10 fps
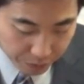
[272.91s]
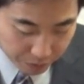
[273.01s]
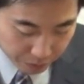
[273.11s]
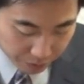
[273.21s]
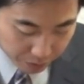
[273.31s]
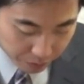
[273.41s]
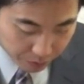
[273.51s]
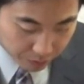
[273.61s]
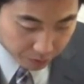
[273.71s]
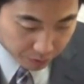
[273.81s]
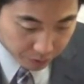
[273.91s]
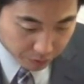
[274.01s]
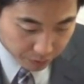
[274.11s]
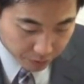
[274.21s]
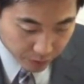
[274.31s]

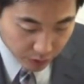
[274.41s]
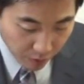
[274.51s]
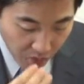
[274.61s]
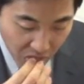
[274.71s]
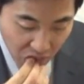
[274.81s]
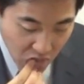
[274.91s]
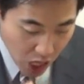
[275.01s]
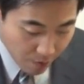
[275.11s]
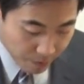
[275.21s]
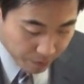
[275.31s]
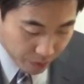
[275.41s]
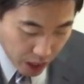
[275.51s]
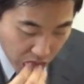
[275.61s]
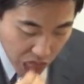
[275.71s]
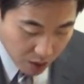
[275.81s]
[no speech]